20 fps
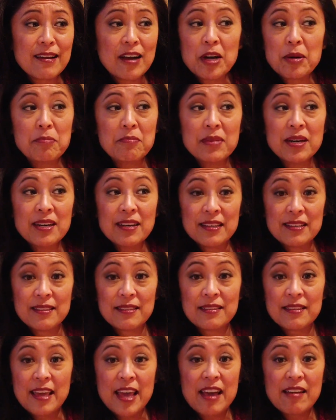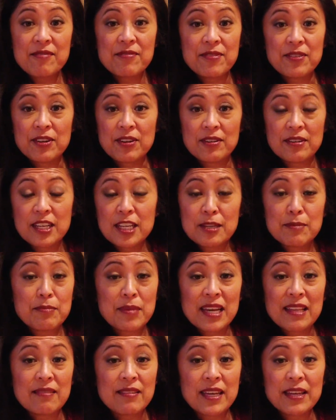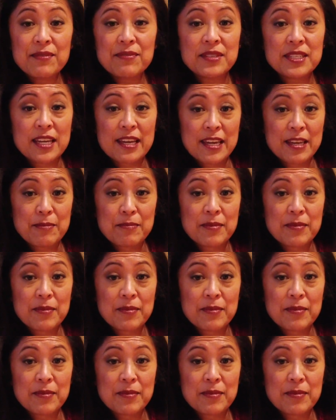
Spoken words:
a month ever in my lifetime.